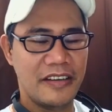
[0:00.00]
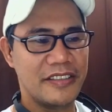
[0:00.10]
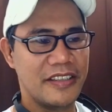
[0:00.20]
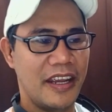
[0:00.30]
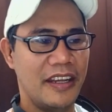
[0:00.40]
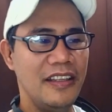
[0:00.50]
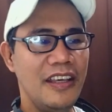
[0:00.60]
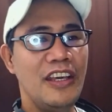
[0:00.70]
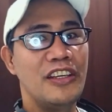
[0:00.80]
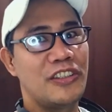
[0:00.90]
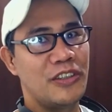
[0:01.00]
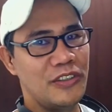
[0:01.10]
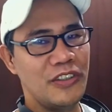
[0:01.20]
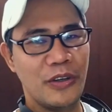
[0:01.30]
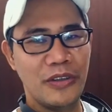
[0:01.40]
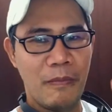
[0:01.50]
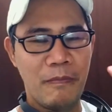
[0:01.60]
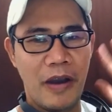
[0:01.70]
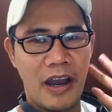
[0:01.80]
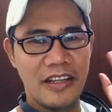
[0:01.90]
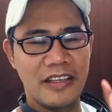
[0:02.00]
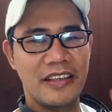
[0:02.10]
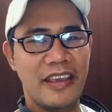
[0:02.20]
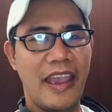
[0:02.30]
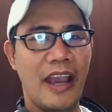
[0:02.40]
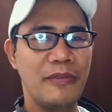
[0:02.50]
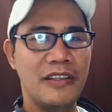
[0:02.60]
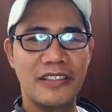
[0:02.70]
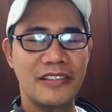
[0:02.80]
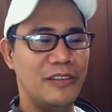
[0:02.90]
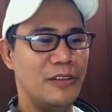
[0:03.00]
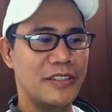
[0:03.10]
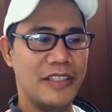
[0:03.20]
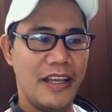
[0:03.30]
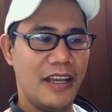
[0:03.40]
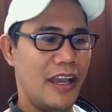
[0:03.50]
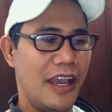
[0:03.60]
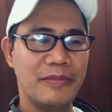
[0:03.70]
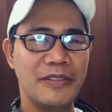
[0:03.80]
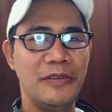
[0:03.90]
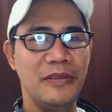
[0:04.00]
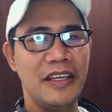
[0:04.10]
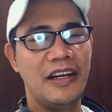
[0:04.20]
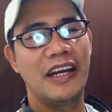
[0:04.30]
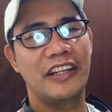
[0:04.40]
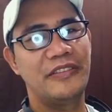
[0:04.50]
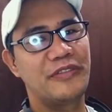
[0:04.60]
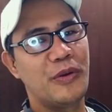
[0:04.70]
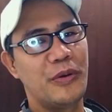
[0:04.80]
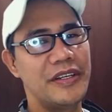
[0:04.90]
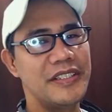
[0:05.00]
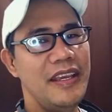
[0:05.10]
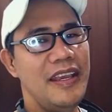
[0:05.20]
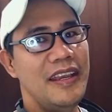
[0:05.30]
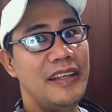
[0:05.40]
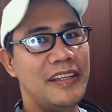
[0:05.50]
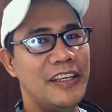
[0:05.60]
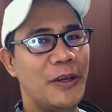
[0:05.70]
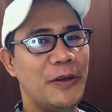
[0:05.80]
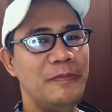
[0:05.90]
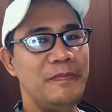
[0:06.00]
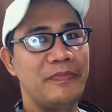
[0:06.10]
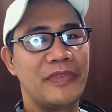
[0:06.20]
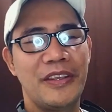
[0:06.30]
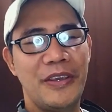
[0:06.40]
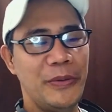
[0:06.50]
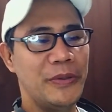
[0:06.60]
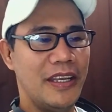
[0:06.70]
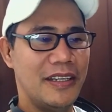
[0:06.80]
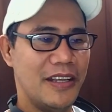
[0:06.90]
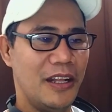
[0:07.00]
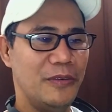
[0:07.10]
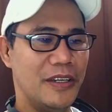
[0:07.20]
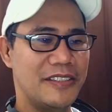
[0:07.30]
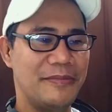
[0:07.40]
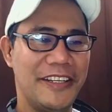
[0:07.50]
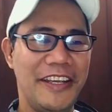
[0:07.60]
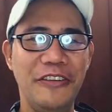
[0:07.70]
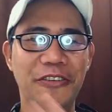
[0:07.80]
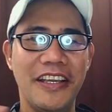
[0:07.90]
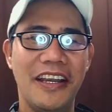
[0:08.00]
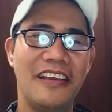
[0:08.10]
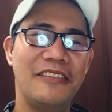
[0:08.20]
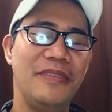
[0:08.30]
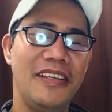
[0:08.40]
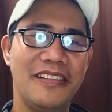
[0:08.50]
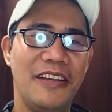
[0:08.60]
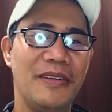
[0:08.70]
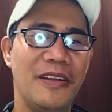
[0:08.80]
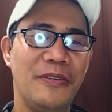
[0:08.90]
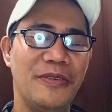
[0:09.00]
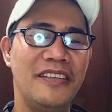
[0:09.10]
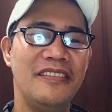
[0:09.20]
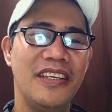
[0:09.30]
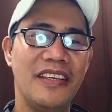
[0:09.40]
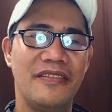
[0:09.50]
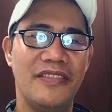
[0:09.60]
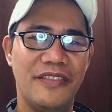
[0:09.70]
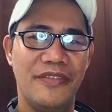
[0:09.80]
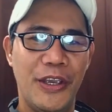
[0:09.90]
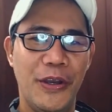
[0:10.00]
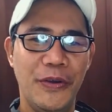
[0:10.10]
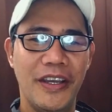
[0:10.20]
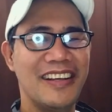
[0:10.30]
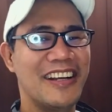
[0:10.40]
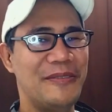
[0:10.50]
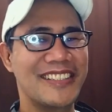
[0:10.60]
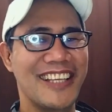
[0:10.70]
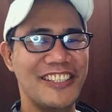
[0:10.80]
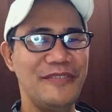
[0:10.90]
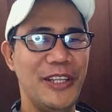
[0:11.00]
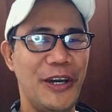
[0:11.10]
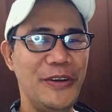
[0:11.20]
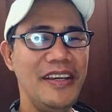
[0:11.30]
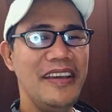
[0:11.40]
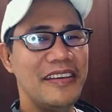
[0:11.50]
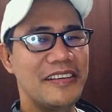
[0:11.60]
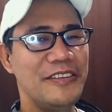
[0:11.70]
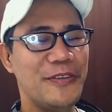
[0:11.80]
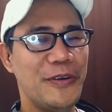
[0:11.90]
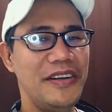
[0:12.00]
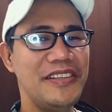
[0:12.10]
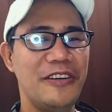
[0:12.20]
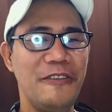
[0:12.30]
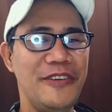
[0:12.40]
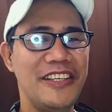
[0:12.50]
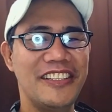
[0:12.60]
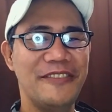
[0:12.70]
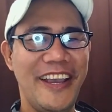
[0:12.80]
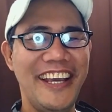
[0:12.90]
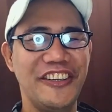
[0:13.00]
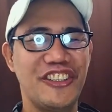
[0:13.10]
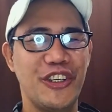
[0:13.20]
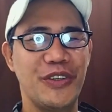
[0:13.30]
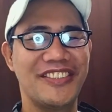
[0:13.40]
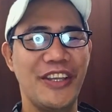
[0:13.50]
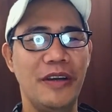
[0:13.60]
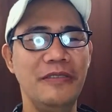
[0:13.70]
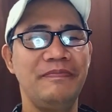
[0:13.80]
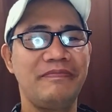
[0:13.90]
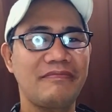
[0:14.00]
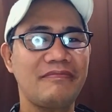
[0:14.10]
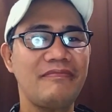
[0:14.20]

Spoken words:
hairstyle, Shinto, the bonnet cap, he just looks absolutely hot. And of course, Leo, cute as always. But anyway, guys, please let me know what you think of this video in the comment section below, because of course, your opinions matter too. So